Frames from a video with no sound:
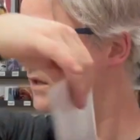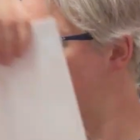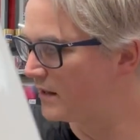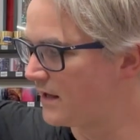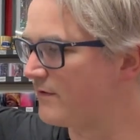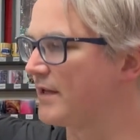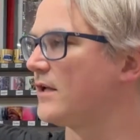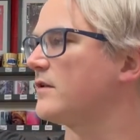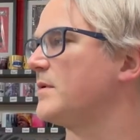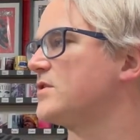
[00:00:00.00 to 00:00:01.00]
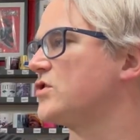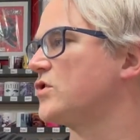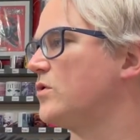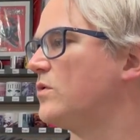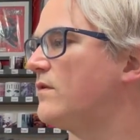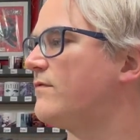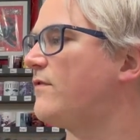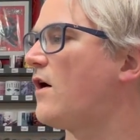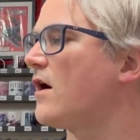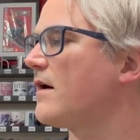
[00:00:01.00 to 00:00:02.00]
Loving the Ultimates so
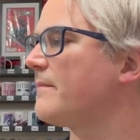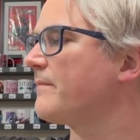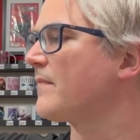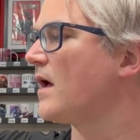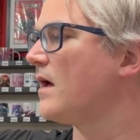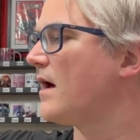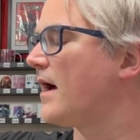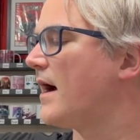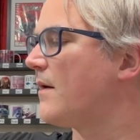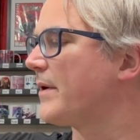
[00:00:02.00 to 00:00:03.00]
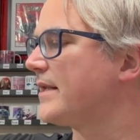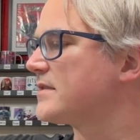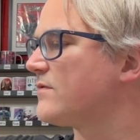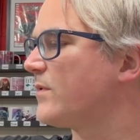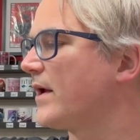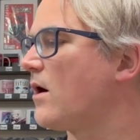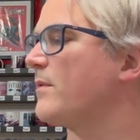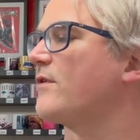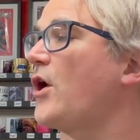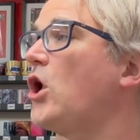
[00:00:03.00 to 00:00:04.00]
far. What else have we got?
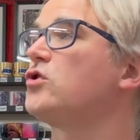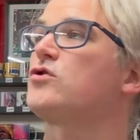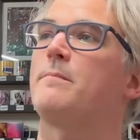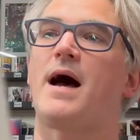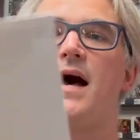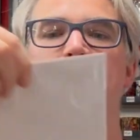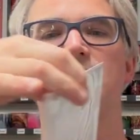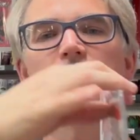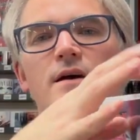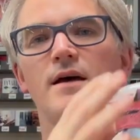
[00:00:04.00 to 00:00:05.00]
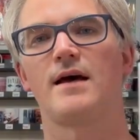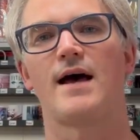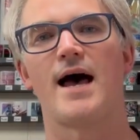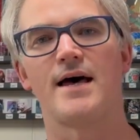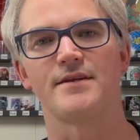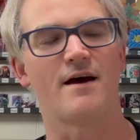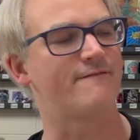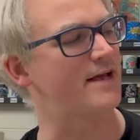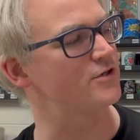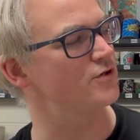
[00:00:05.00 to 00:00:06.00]
We've got Ultraman and
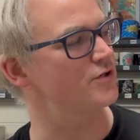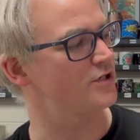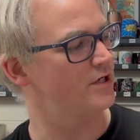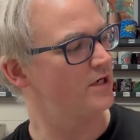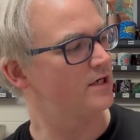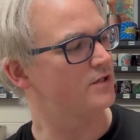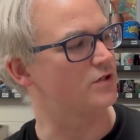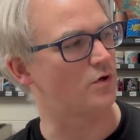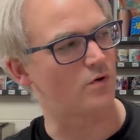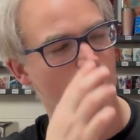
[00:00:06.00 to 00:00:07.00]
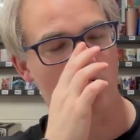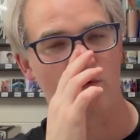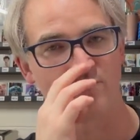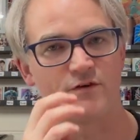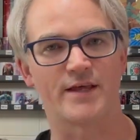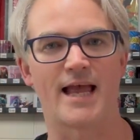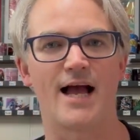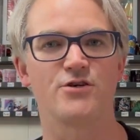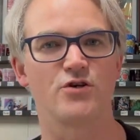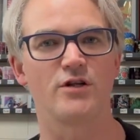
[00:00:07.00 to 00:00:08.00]
Avengers. So one for the
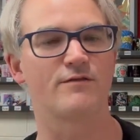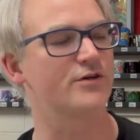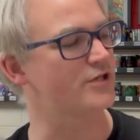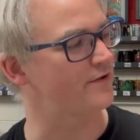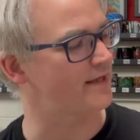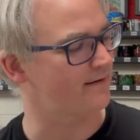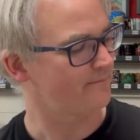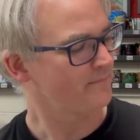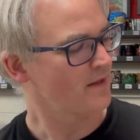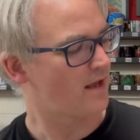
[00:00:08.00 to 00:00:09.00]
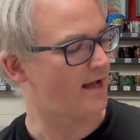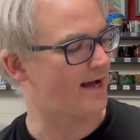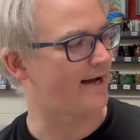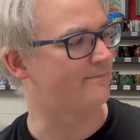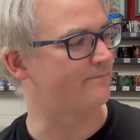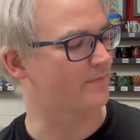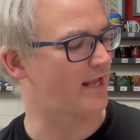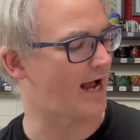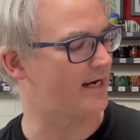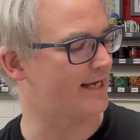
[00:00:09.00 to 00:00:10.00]
kaiju lovers out there.
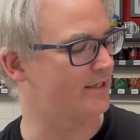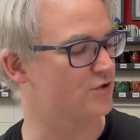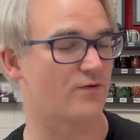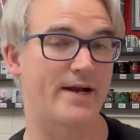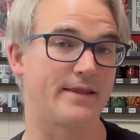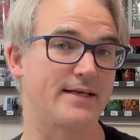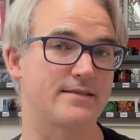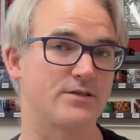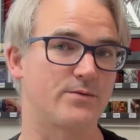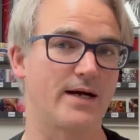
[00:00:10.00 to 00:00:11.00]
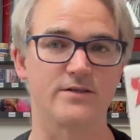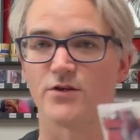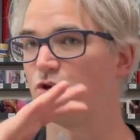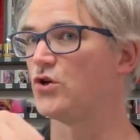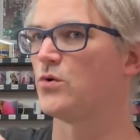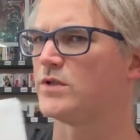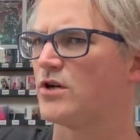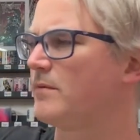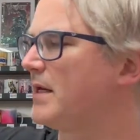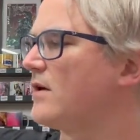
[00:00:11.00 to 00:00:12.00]
Kyle Higgins writing this as well, so you know it's
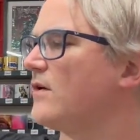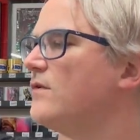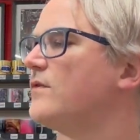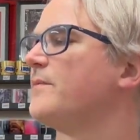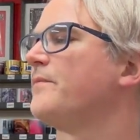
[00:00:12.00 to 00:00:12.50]
going to be good.